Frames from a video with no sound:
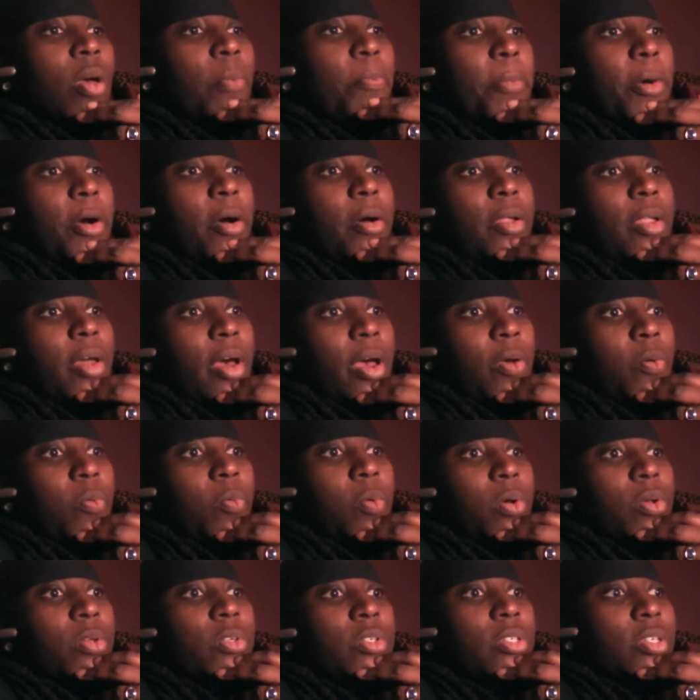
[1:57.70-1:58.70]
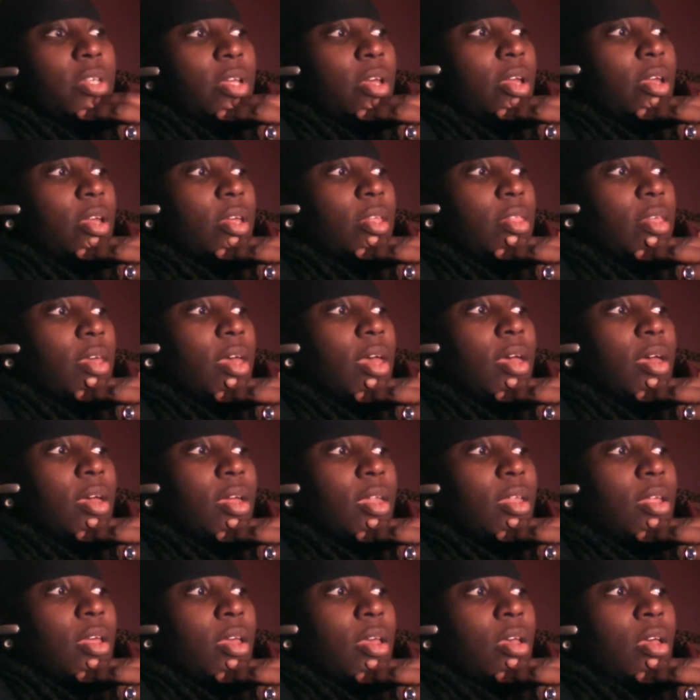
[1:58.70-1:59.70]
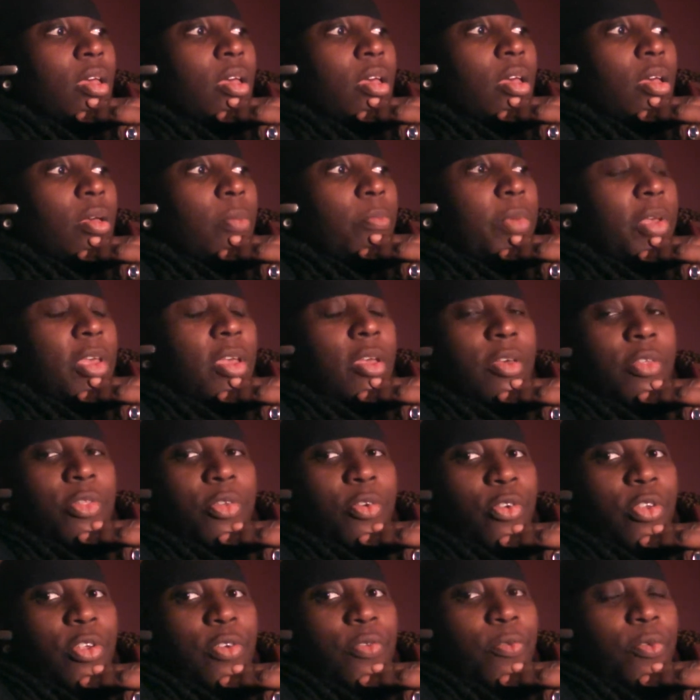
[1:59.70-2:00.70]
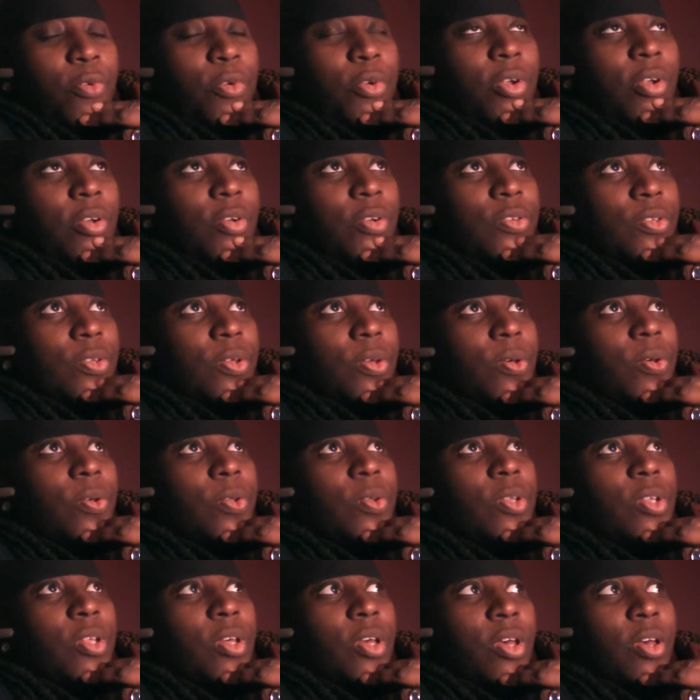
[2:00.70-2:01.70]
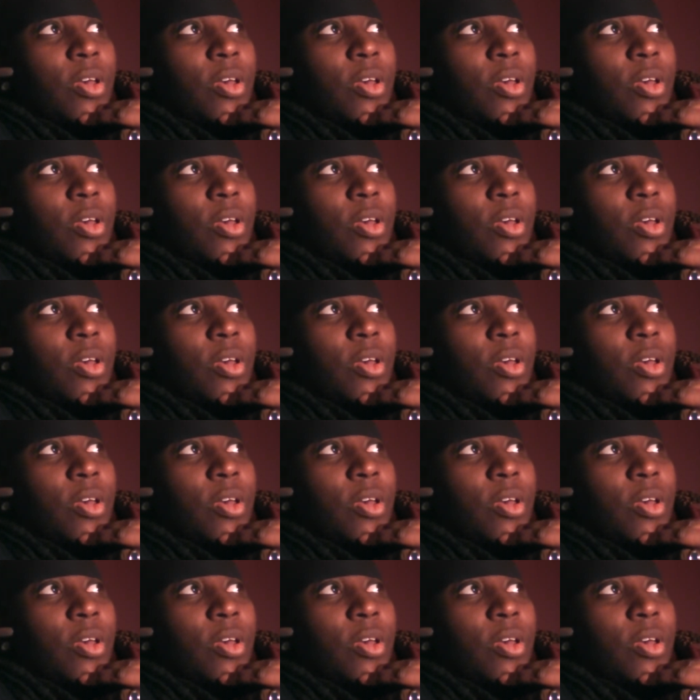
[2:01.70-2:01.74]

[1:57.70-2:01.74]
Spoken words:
But I will say that being 34 years old,